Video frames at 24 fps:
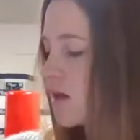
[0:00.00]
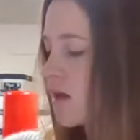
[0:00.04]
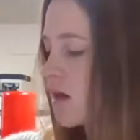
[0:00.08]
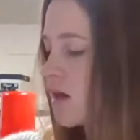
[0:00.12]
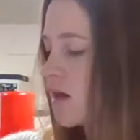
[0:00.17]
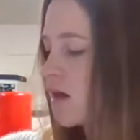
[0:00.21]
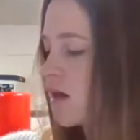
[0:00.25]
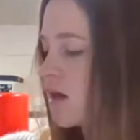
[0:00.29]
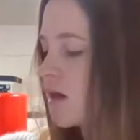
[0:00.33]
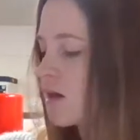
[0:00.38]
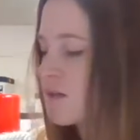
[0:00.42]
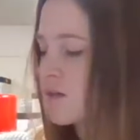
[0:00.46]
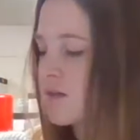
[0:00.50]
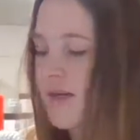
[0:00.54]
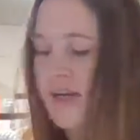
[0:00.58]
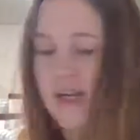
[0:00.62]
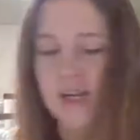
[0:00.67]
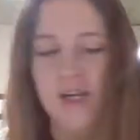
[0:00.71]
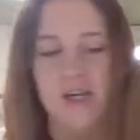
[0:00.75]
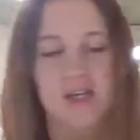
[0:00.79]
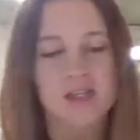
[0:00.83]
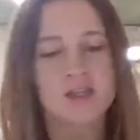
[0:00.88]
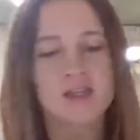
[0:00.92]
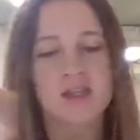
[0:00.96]
All
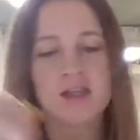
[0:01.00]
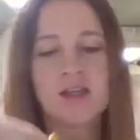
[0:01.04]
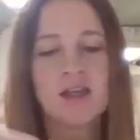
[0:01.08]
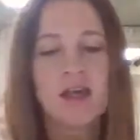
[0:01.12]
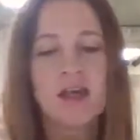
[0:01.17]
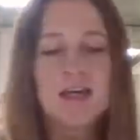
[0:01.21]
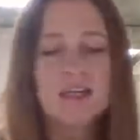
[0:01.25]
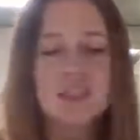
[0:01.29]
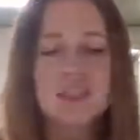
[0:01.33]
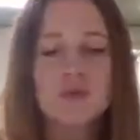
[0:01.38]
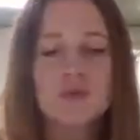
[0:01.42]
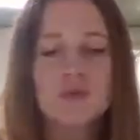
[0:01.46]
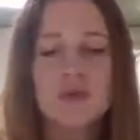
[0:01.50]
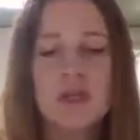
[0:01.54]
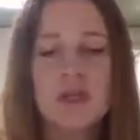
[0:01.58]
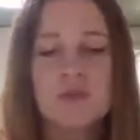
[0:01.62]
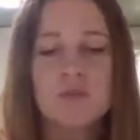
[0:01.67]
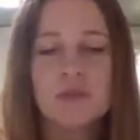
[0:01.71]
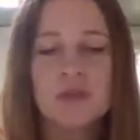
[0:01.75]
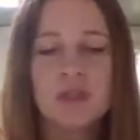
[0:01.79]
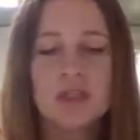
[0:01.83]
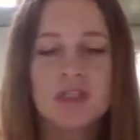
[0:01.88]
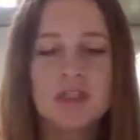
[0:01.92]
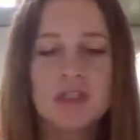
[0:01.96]
right, and the last one
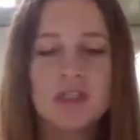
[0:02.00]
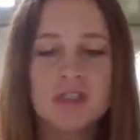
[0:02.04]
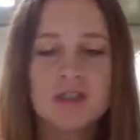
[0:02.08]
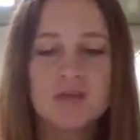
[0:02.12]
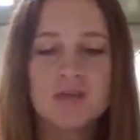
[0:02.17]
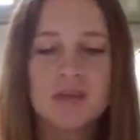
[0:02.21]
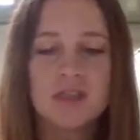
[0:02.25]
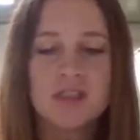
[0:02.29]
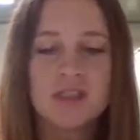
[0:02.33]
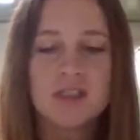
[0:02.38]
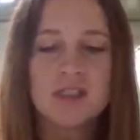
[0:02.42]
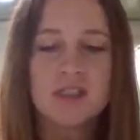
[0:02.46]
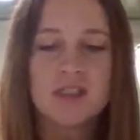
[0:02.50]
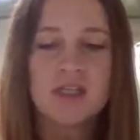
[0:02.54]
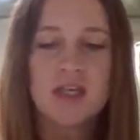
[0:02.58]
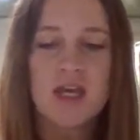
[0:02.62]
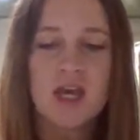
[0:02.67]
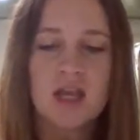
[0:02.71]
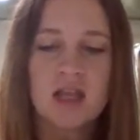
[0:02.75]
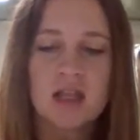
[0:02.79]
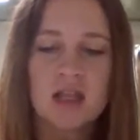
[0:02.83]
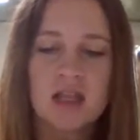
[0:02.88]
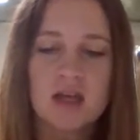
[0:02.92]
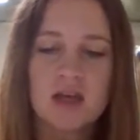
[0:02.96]
I'm going to do is
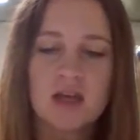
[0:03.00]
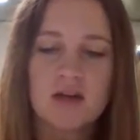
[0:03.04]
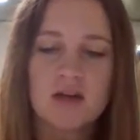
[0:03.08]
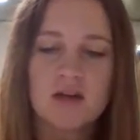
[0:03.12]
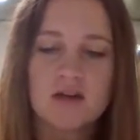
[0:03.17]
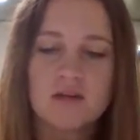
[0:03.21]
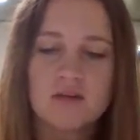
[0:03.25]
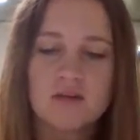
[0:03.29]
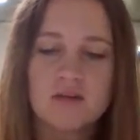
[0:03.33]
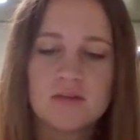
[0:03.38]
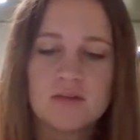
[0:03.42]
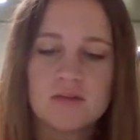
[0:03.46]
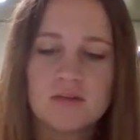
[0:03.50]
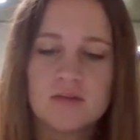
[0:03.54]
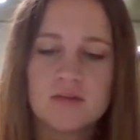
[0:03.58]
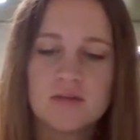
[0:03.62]
yellow.